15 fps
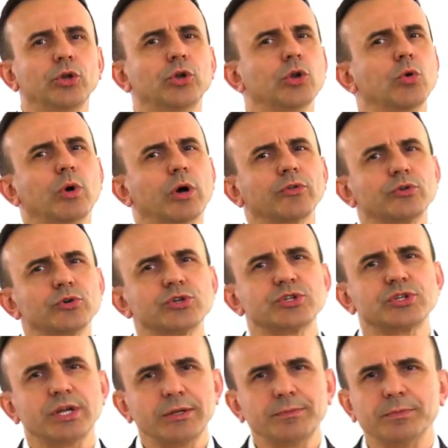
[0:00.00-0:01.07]
No other
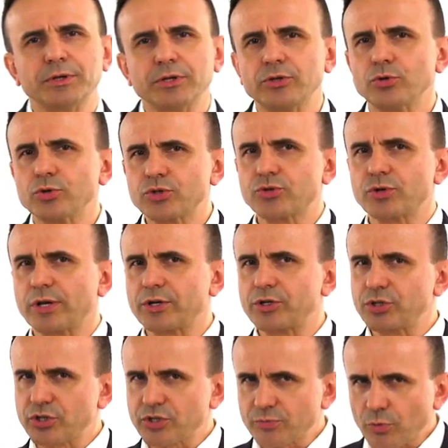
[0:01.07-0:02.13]
statement in your
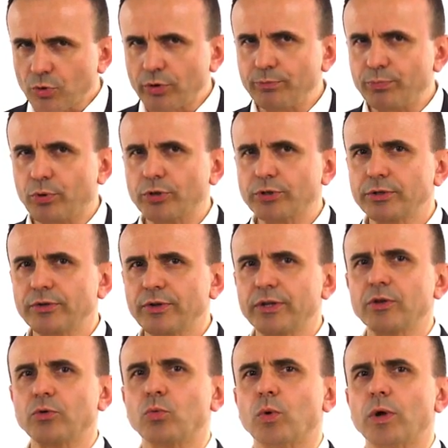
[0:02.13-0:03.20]
strategy is more important than
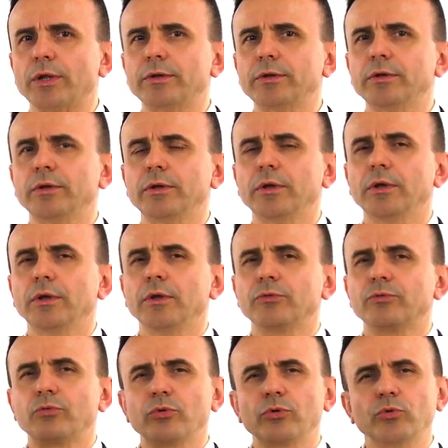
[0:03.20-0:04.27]
the one
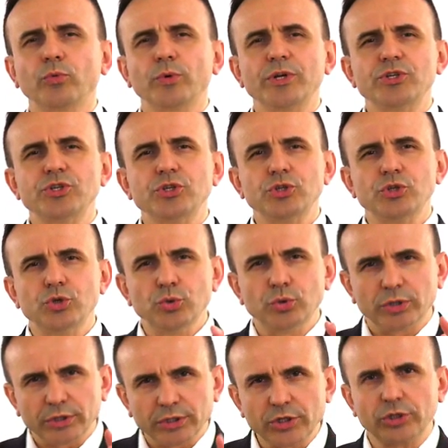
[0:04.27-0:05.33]
through which you
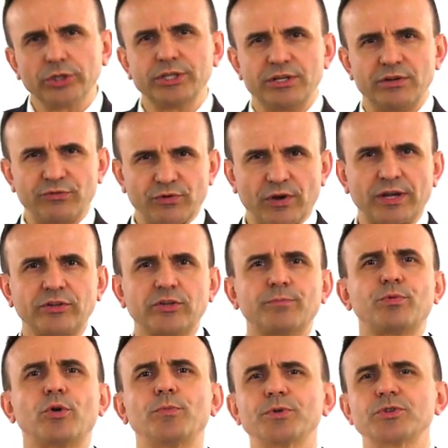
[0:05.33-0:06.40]
clearly define the
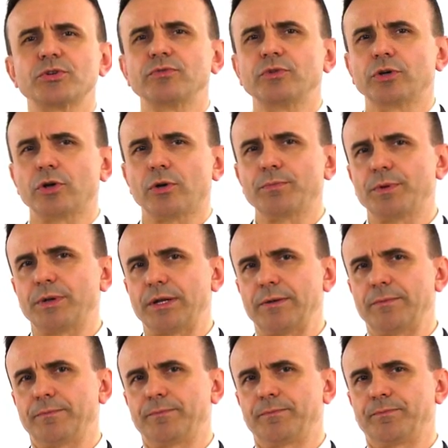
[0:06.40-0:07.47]
purpose of your company,
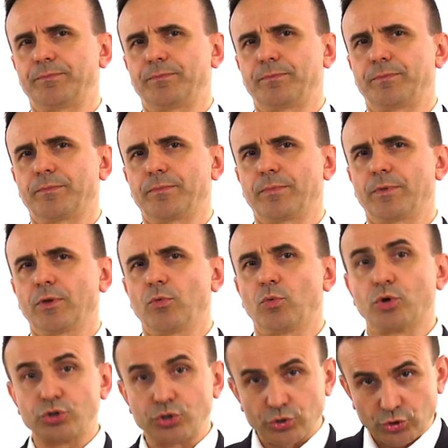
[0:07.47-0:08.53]

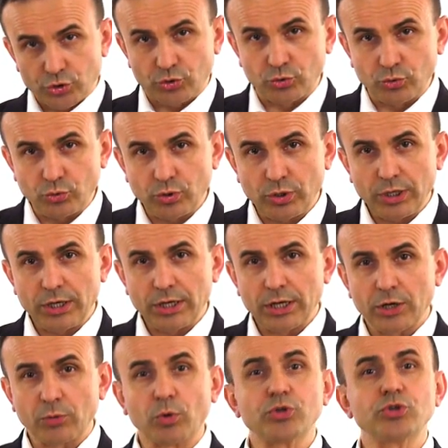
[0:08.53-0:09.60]
what you do
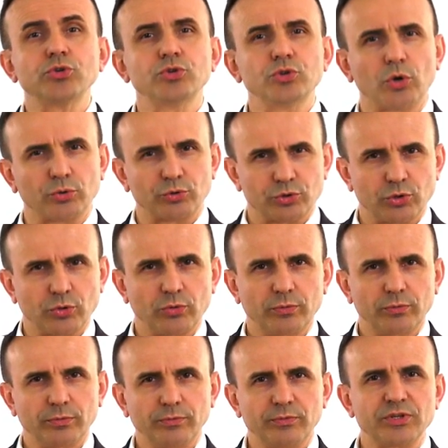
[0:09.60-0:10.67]
and what you don't do.
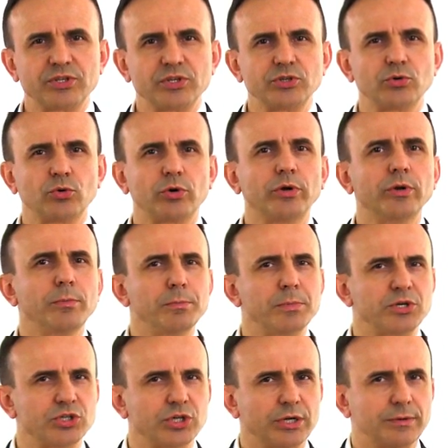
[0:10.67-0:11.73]
This is your
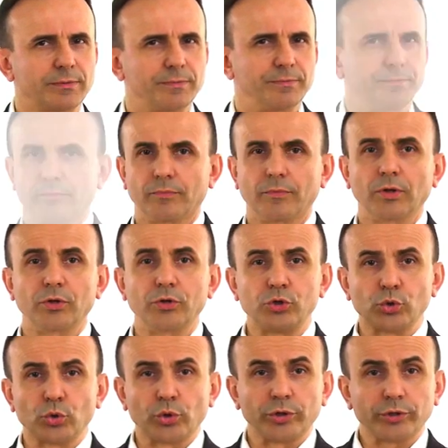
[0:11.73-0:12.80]
mission.
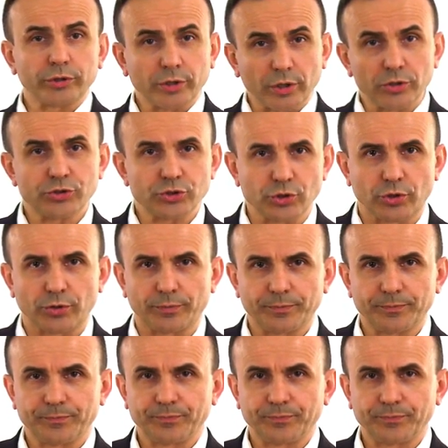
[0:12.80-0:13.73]
Your culture.